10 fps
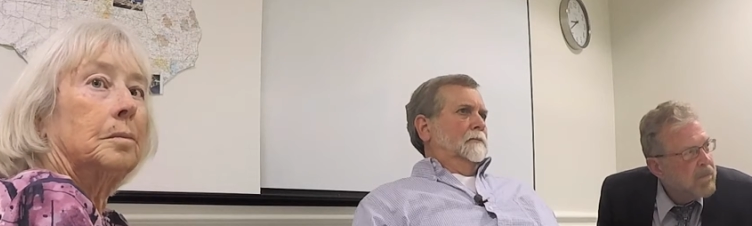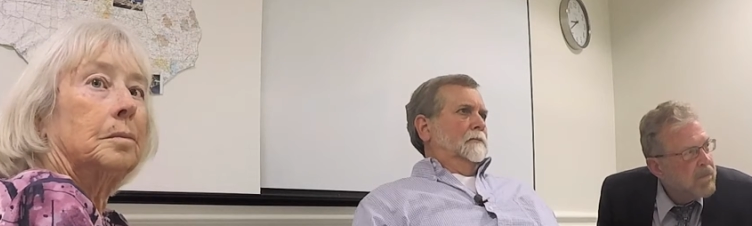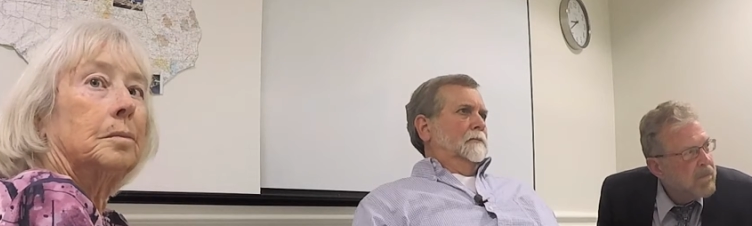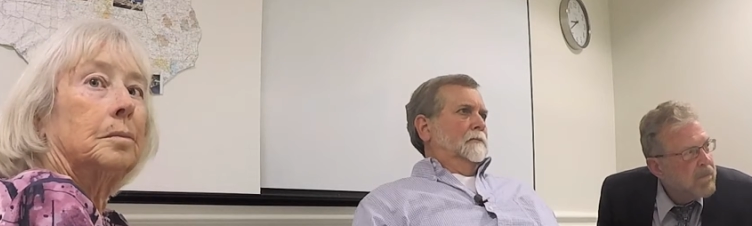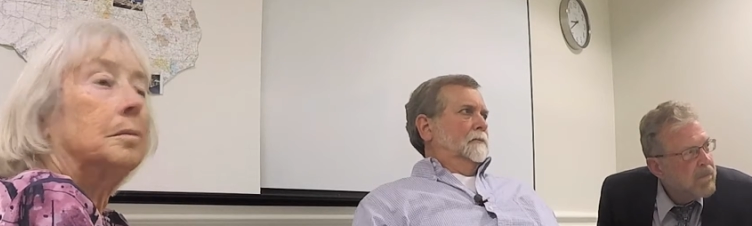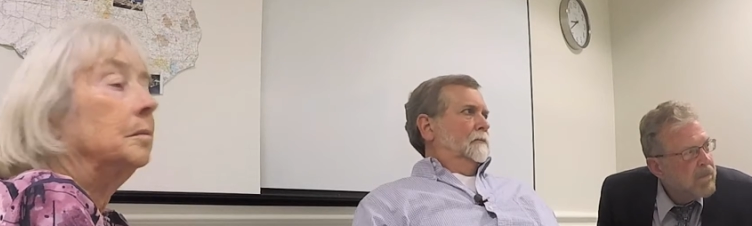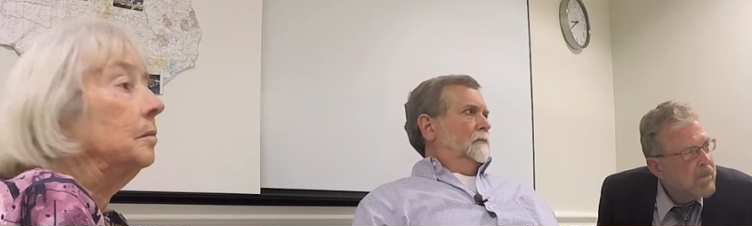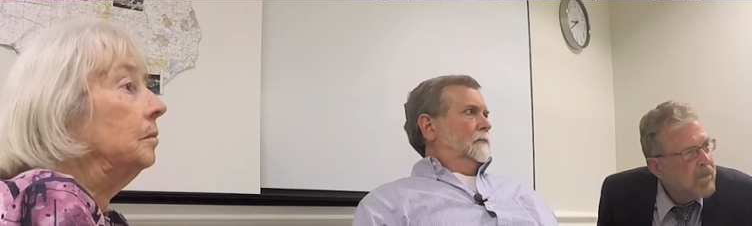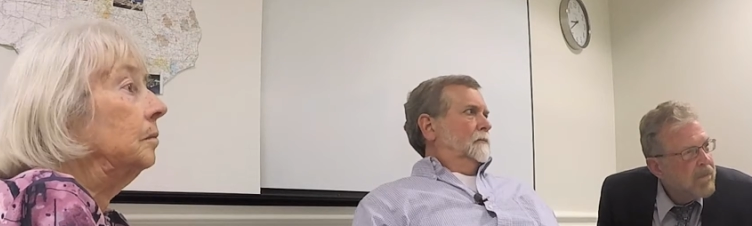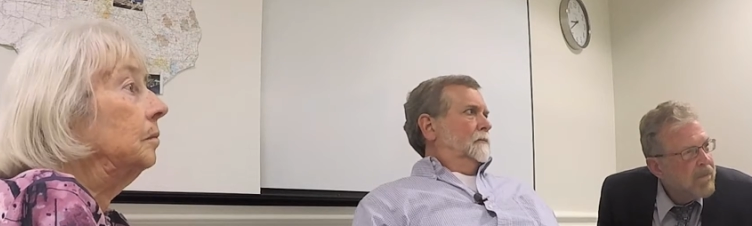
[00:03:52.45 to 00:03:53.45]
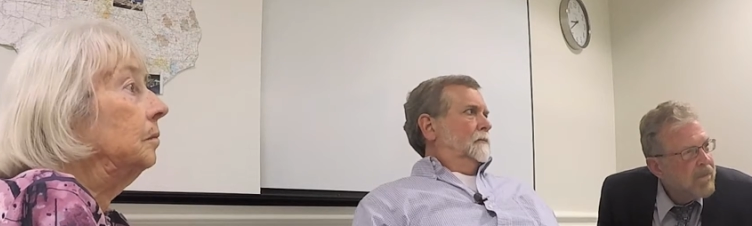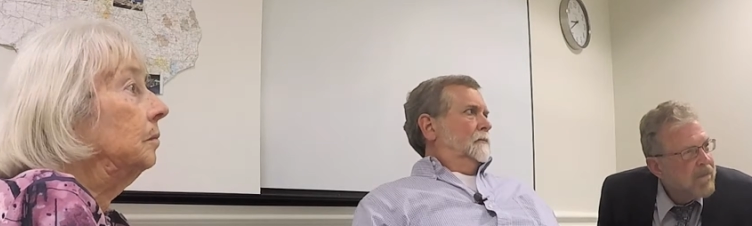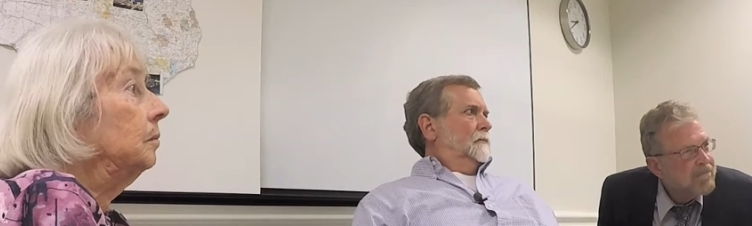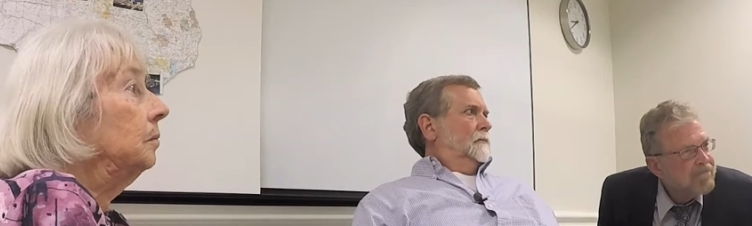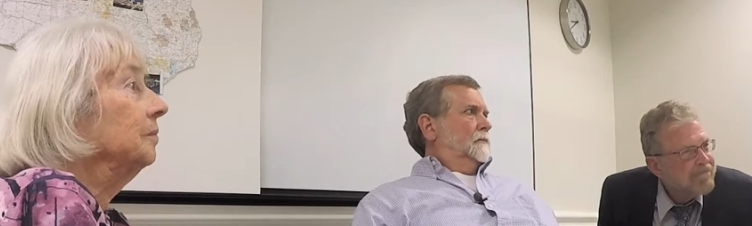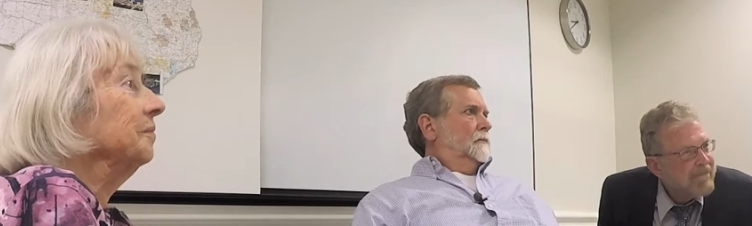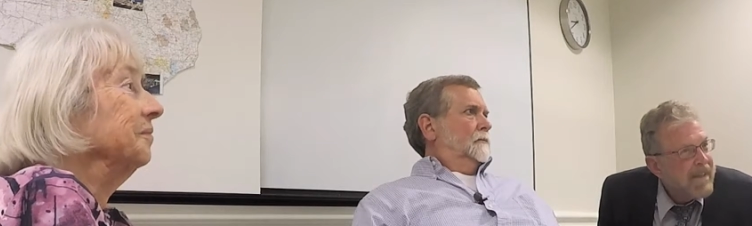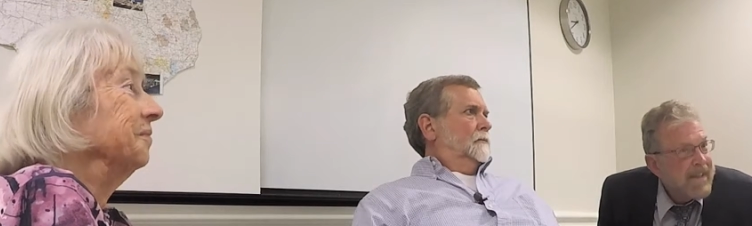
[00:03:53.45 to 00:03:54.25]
Speaker 1: Beach Boys. The Beach Boys. Beach